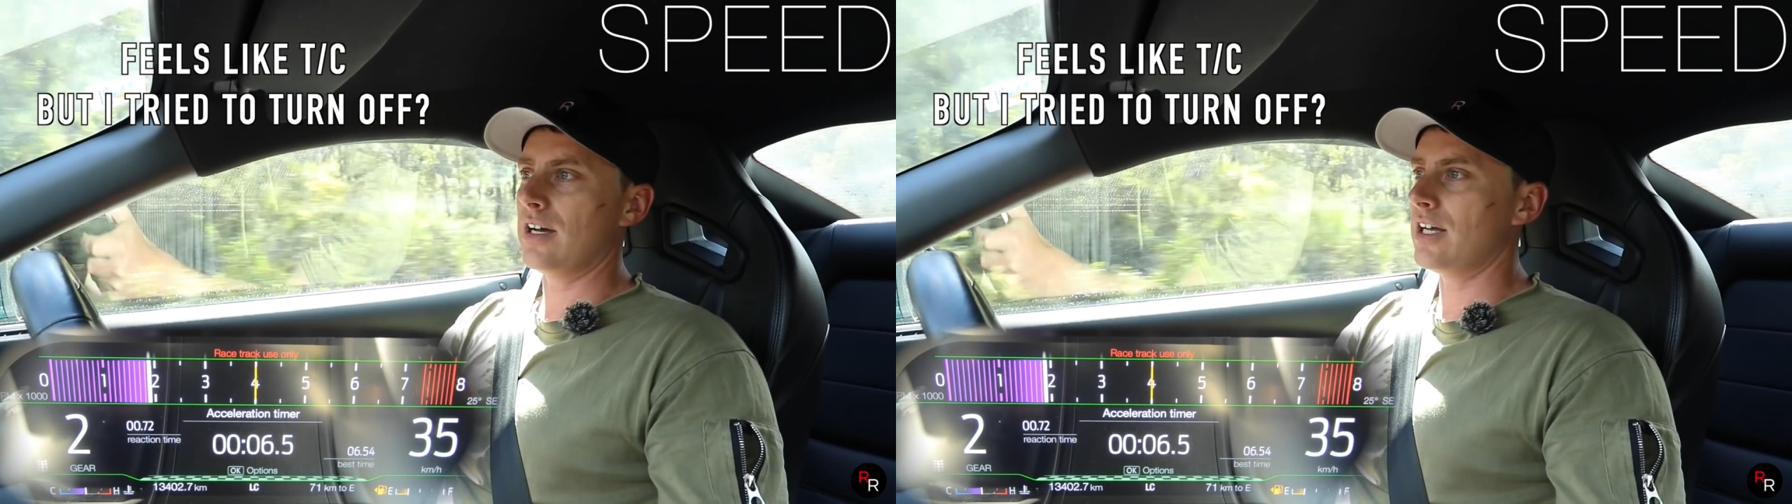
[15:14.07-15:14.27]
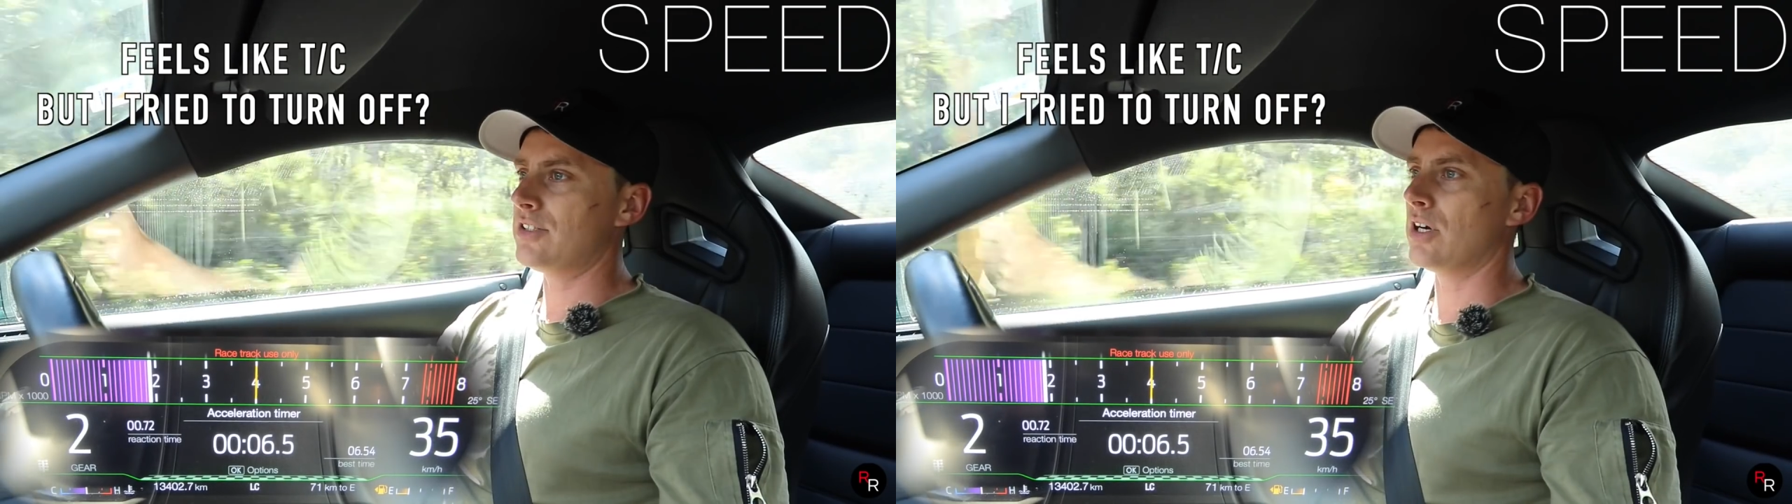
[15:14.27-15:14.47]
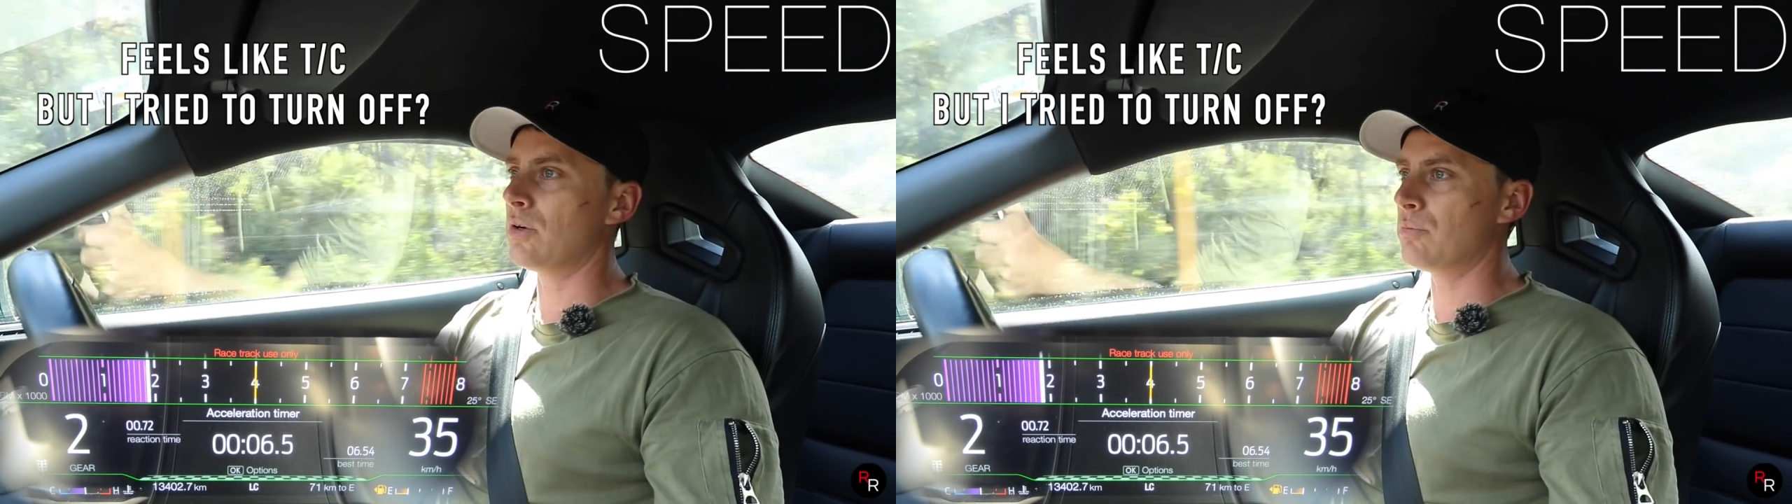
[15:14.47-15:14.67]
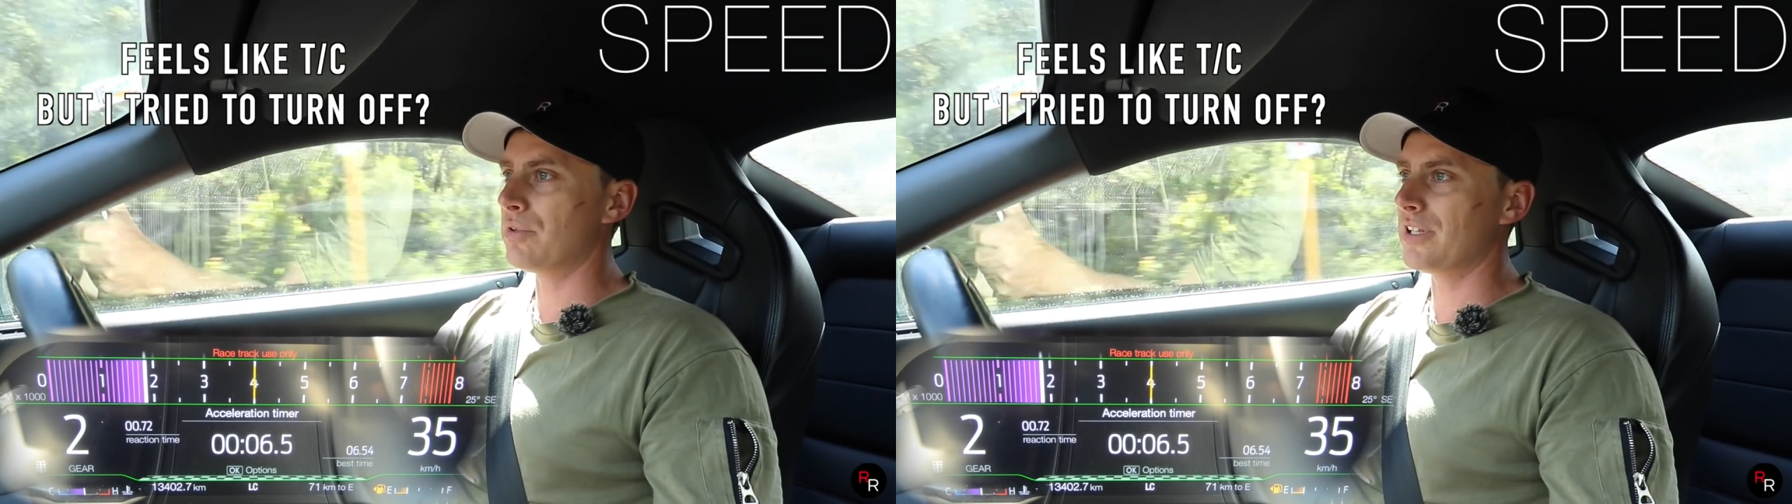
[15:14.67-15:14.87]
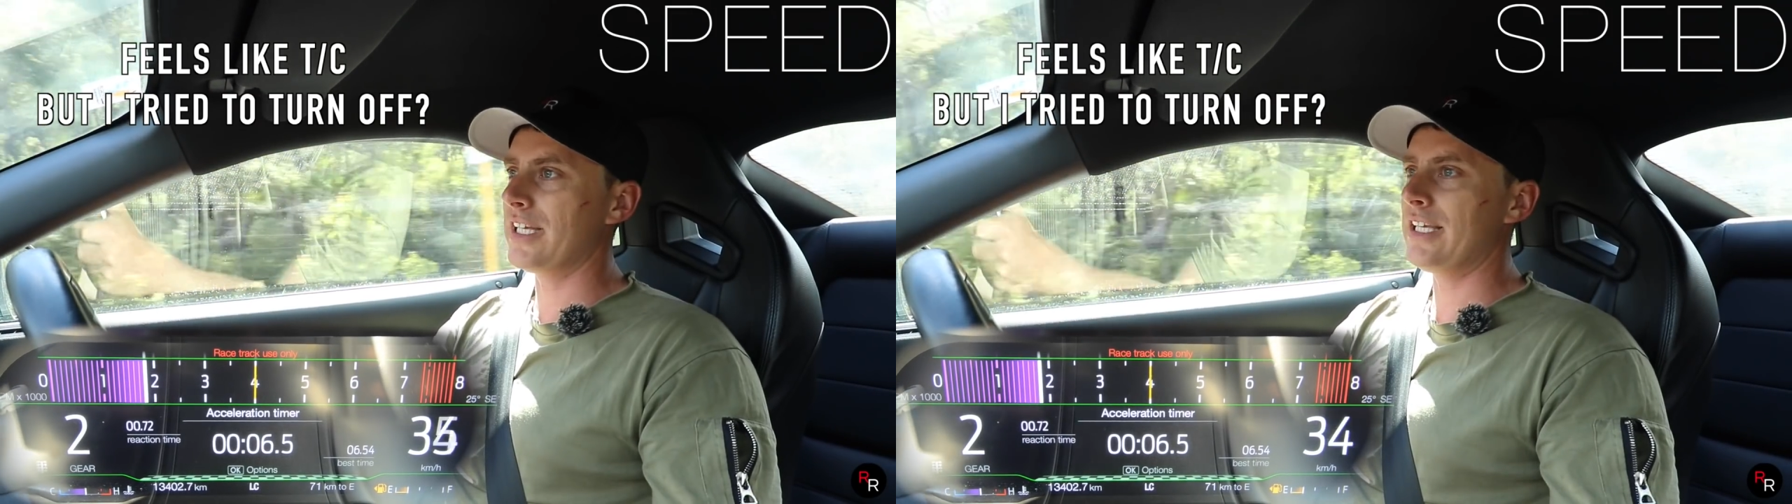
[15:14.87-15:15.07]
I don't
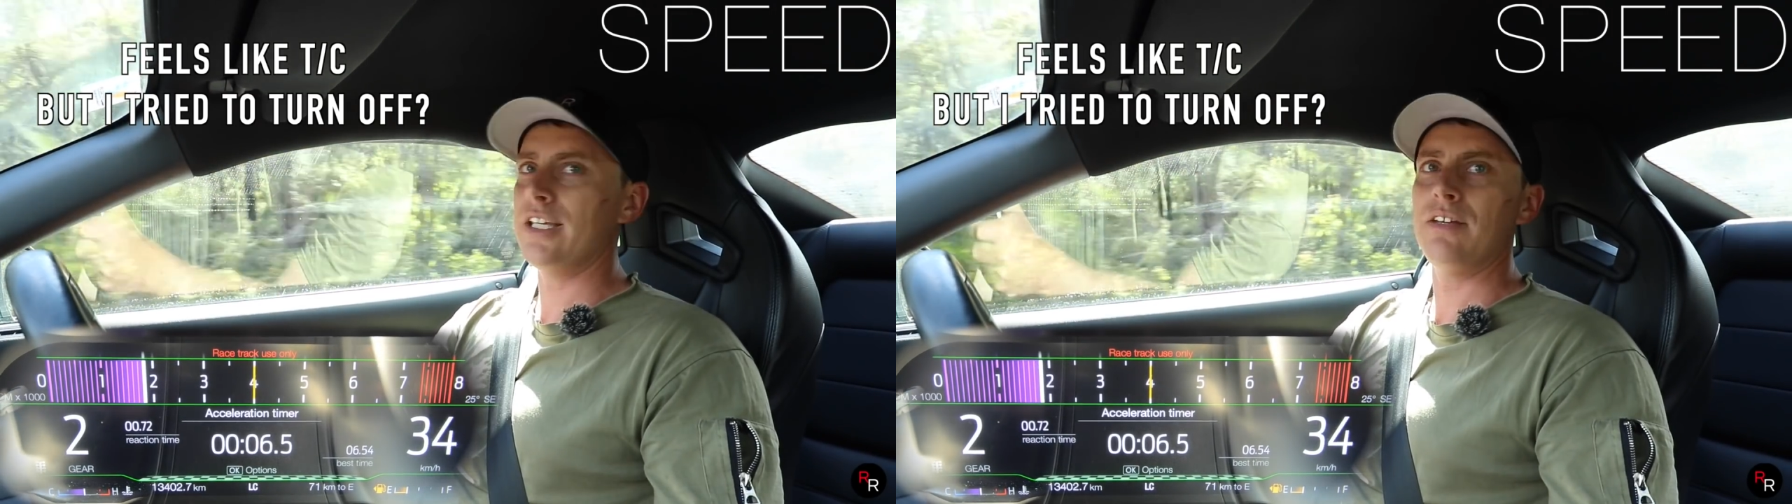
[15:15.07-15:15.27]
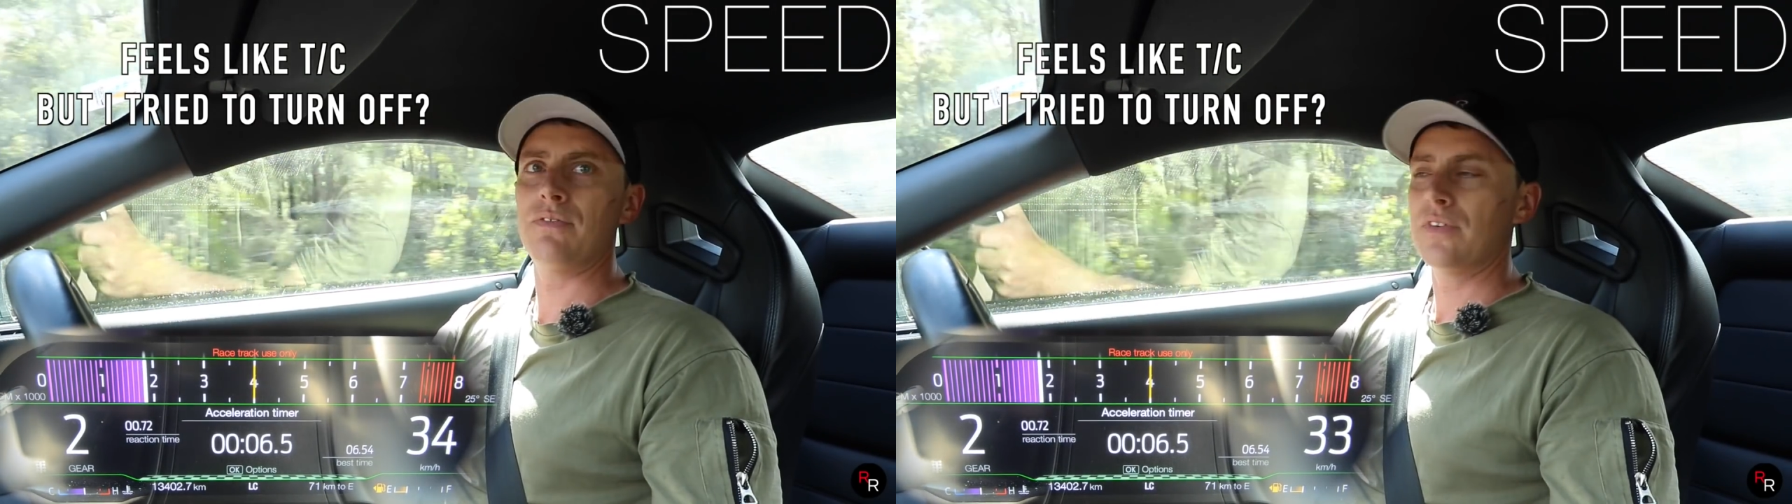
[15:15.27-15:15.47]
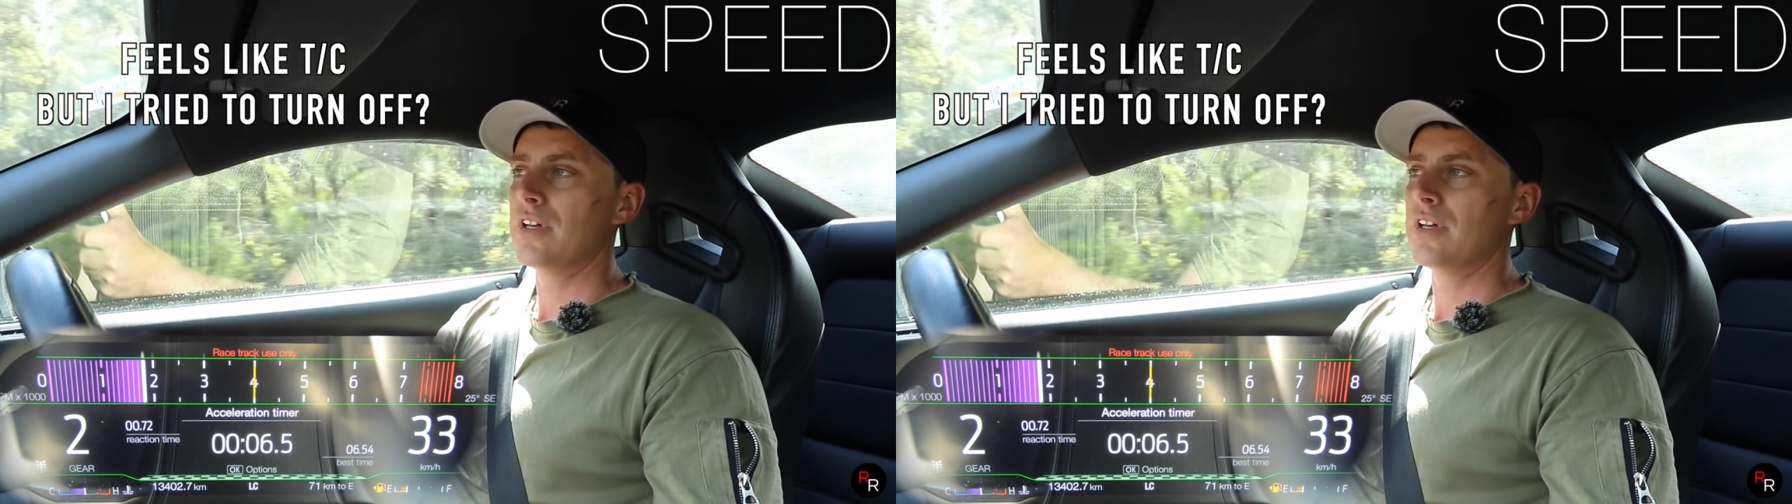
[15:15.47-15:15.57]
believe